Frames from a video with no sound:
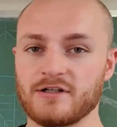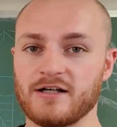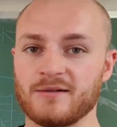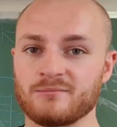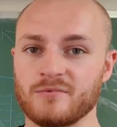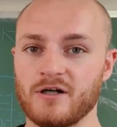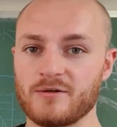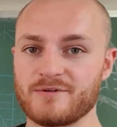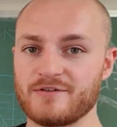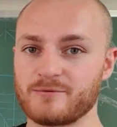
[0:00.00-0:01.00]

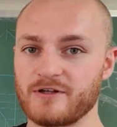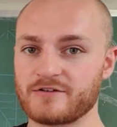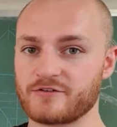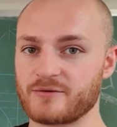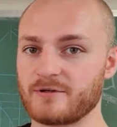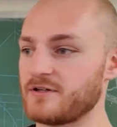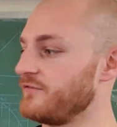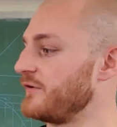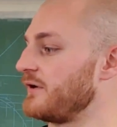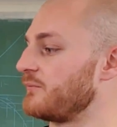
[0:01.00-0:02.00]
Hope these potatoes aren't making you
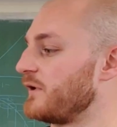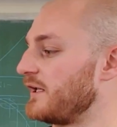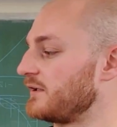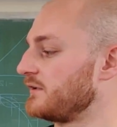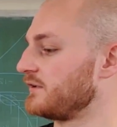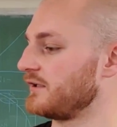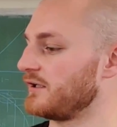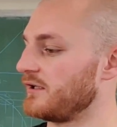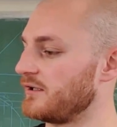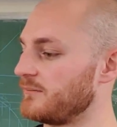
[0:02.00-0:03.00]
feel unwell,
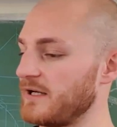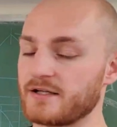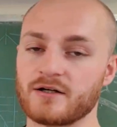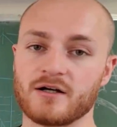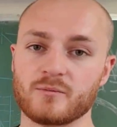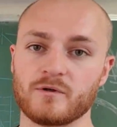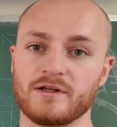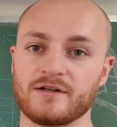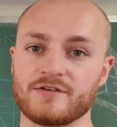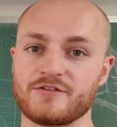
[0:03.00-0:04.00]
and I
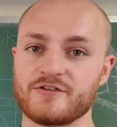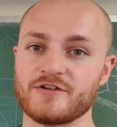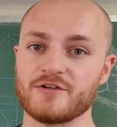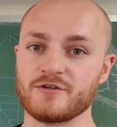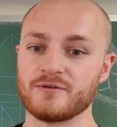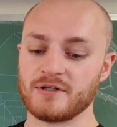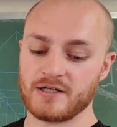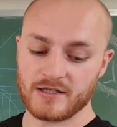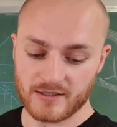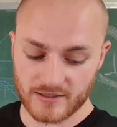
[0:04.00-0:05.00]
will see you
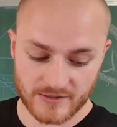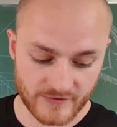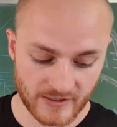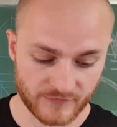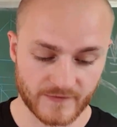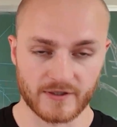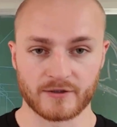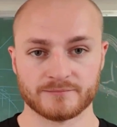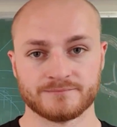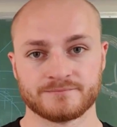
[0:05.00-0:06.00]
in the next
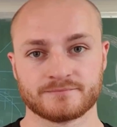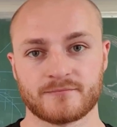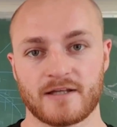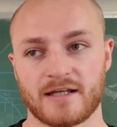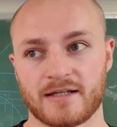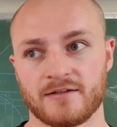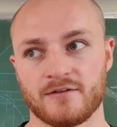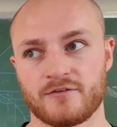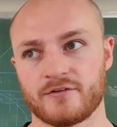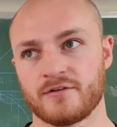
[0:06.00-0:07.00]
video.
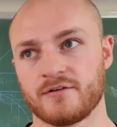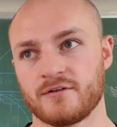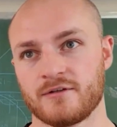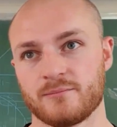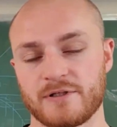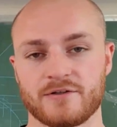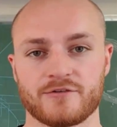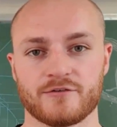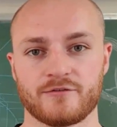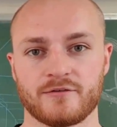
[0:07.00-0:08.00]
And because
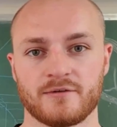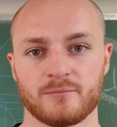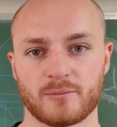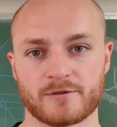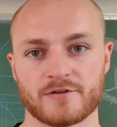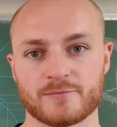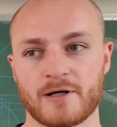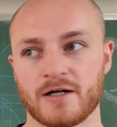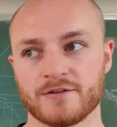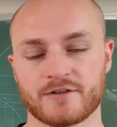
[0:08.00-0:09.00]
of popular
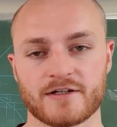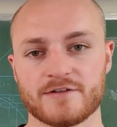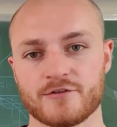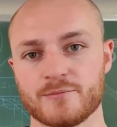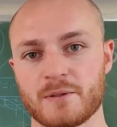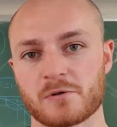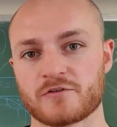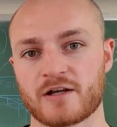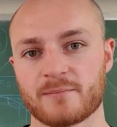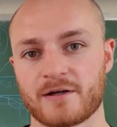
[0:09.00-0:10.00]
demand, i.e. 2 people
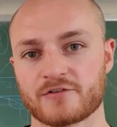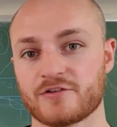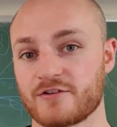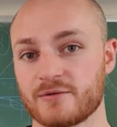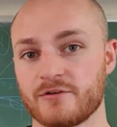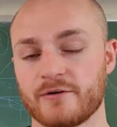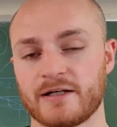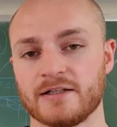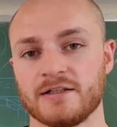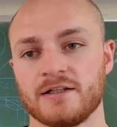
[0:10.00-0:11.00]
telling me I should still do
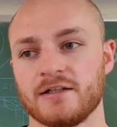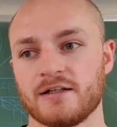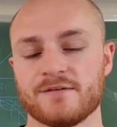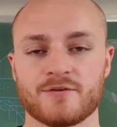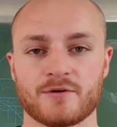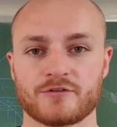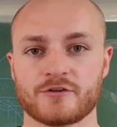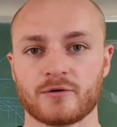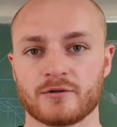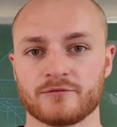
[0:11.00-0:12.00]
it, even though it's
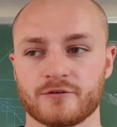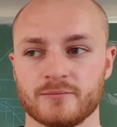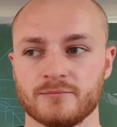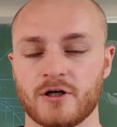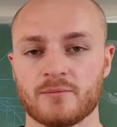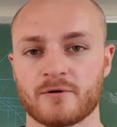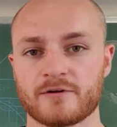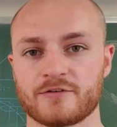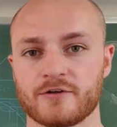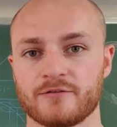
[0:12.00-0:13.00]
stolen from Omar
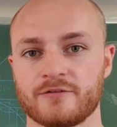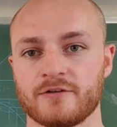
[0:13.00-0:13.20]
Isov.